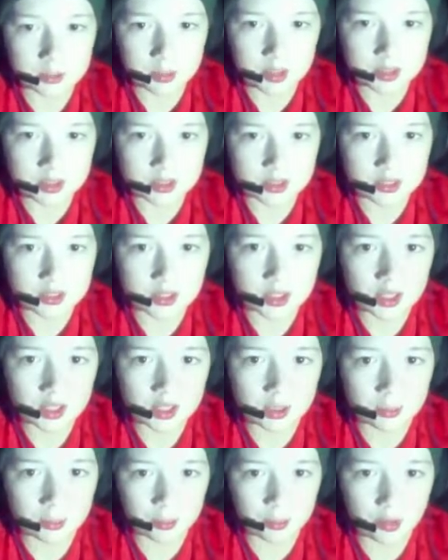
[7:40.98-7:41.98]
pizza today
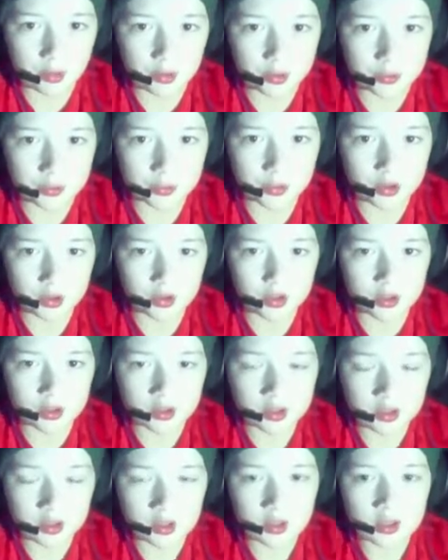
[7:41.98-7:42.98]
at a bowling party
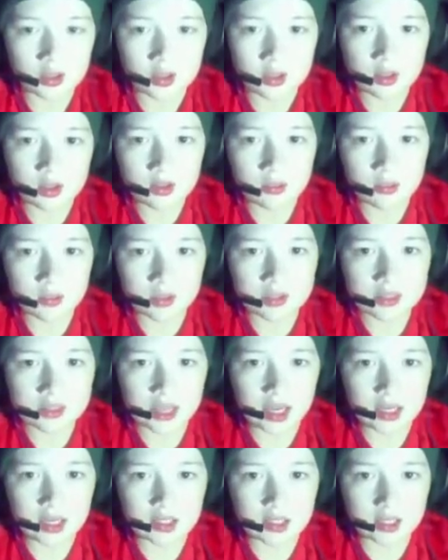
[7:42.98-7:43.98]
because
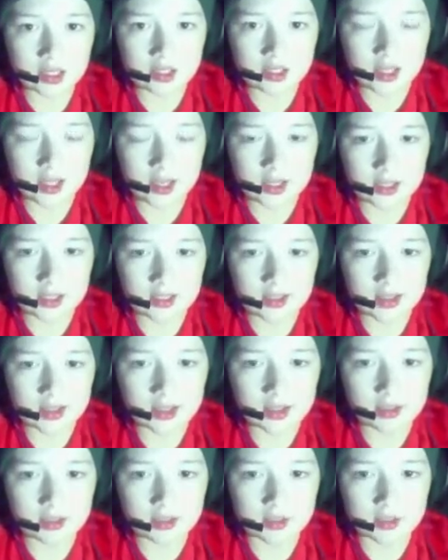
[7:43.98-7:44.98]
I had like not eaten
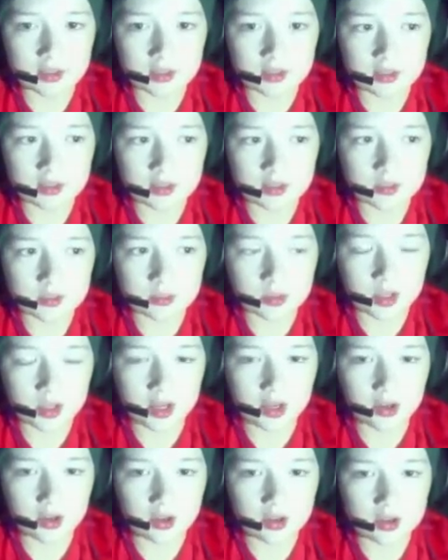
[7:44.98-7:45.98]
anything
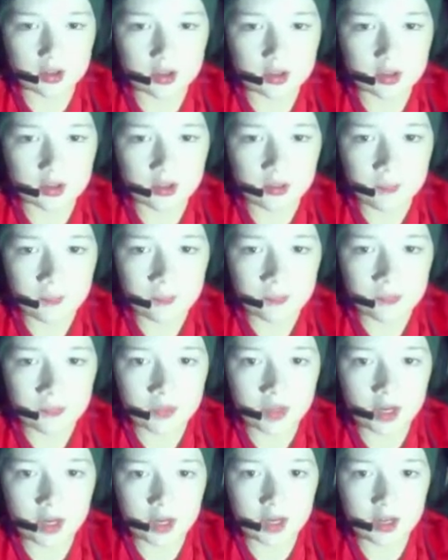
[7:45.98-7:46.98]
prior.
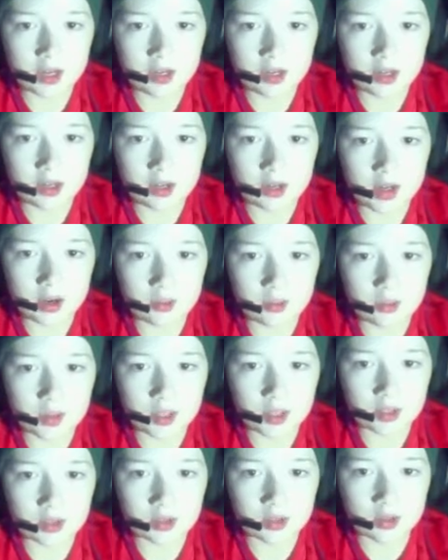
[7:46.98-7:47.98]
I uh, I
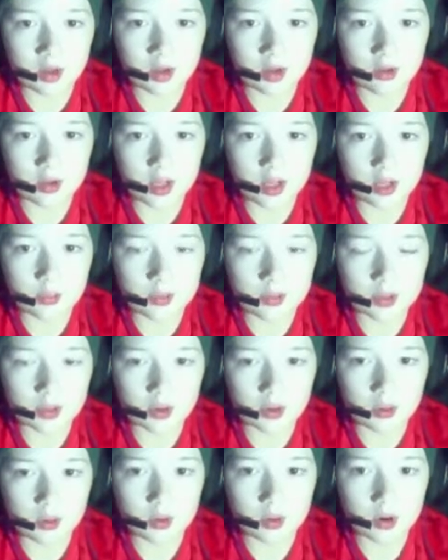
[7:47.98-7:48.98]
went go, I went
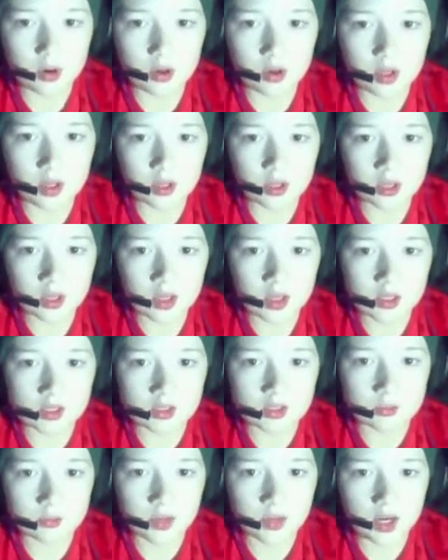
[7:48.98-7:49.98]
go karting. I did
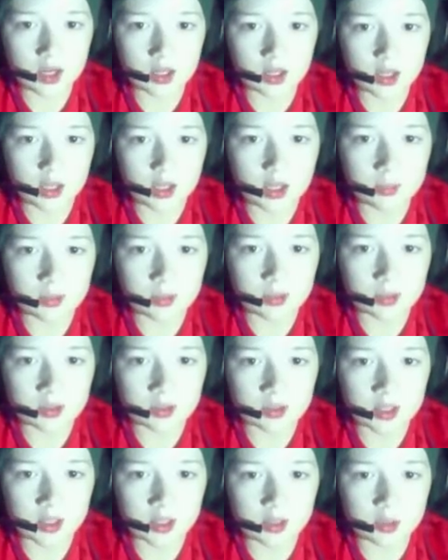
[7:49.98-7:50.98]
some rock
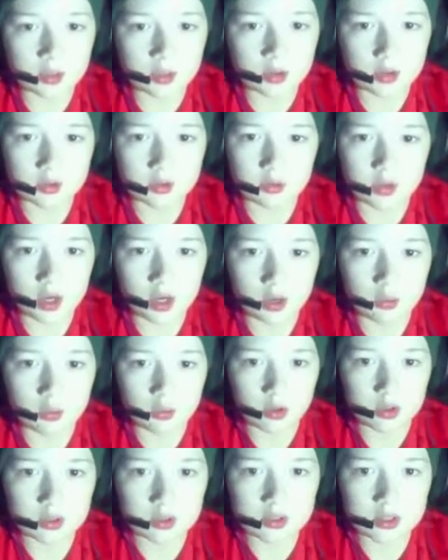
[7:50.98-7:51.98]
climbing, like on one of those rock
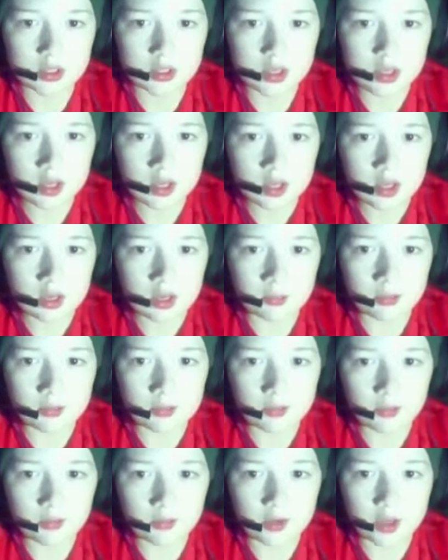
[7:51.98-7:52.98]
walls. I'm gonna
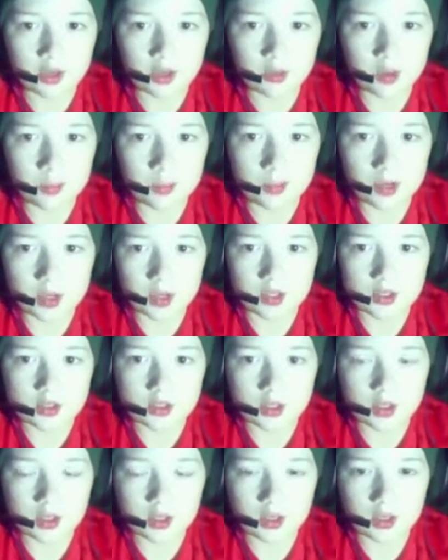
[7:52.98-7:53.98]
have a video up on
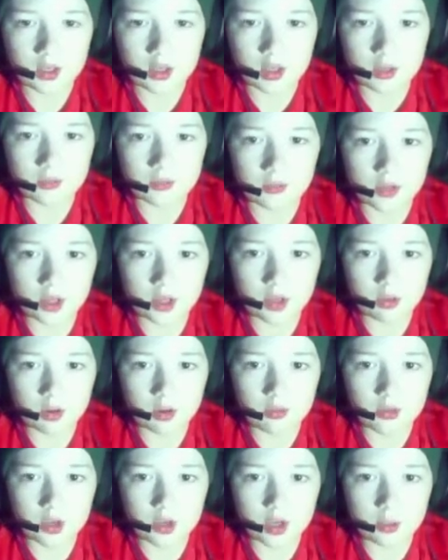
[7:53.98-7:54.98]
it, uh, a video
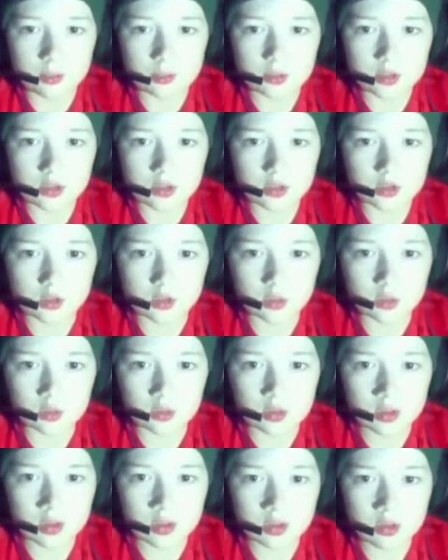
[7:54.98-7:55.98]
of it up
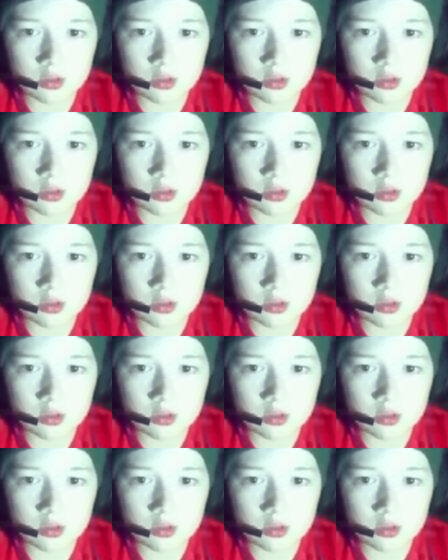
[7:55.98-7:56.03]
soon.